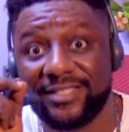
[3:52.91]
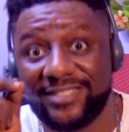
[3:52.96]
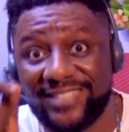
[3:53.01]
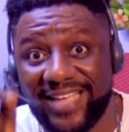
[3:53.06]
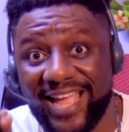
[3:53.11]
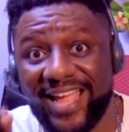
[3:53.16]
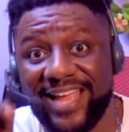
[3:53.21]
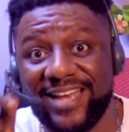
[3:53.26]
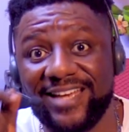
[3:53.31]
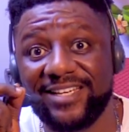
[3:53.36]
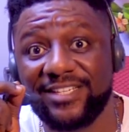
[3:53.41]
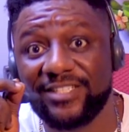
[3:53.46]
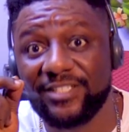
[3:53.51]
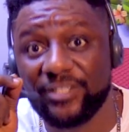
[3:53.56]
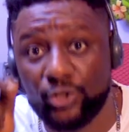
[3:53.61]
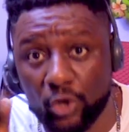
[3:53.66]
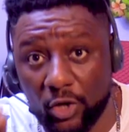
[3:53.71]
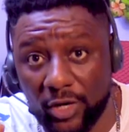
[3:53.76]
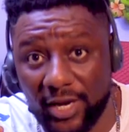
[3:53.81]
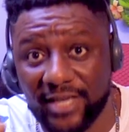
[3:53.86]

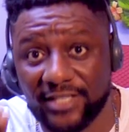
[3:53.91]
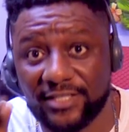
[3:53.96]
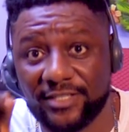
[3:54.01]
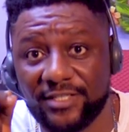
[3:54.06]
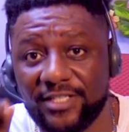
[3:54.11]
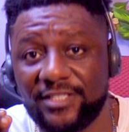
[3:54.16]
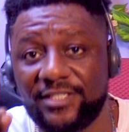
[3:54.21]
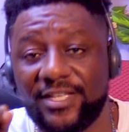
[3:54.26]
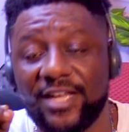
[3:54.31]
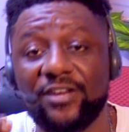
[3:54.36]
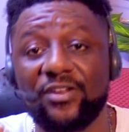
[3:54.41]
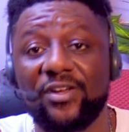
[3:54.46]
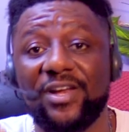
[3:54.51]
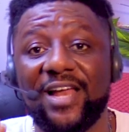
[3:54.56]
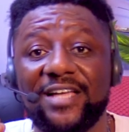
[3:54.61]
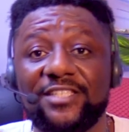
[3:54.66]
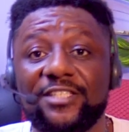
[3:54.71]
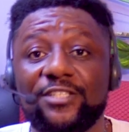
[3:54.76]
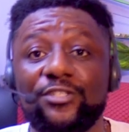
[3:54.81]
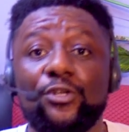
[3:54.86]
$10. This
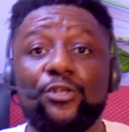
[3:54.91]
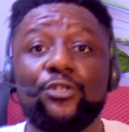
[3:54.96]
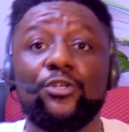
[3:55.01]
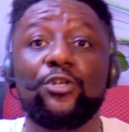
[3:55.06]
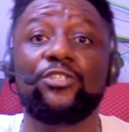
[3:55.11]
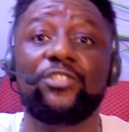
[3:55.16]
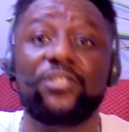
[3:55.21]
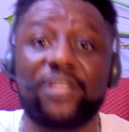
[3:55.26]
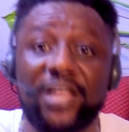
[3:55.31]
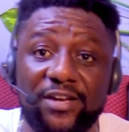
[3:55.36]
$10 is not just